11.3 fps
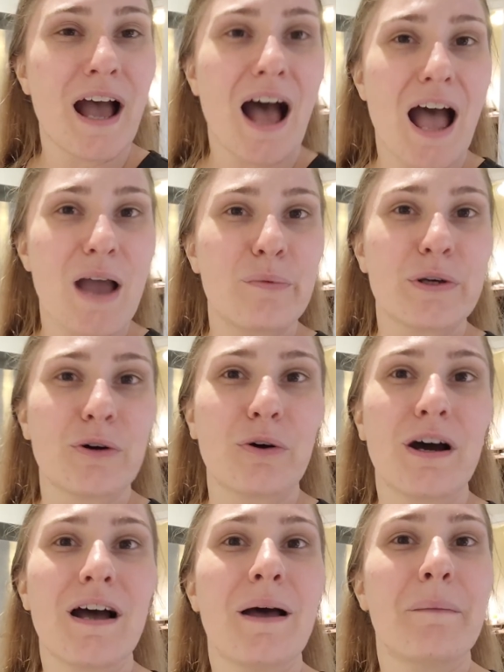I
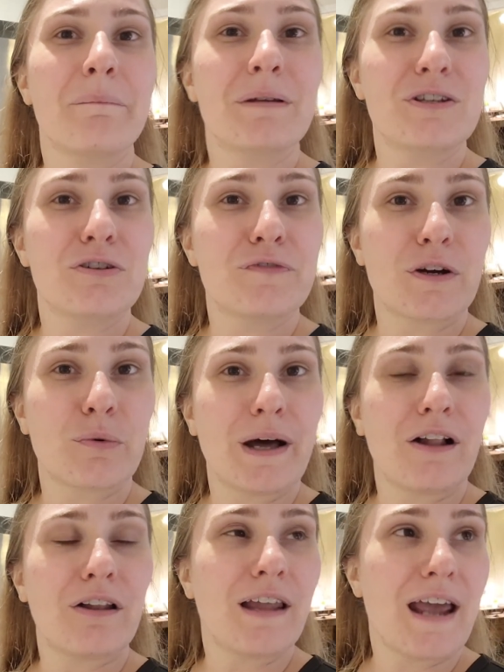will bid you
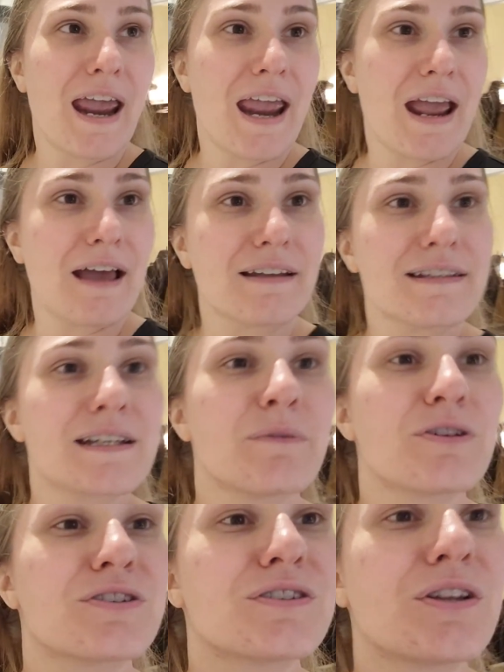farewell, and
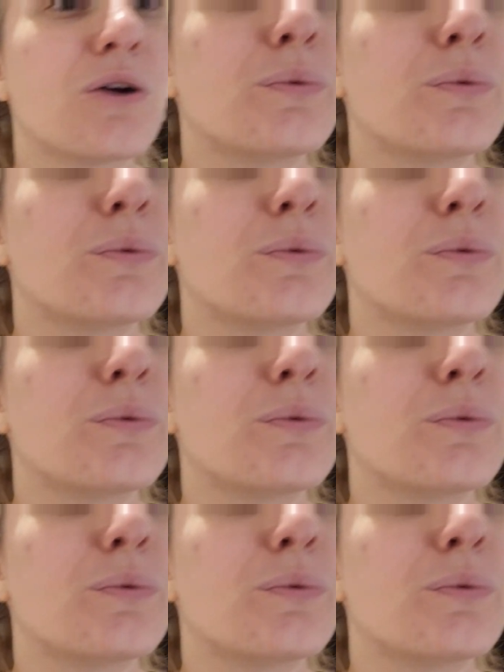so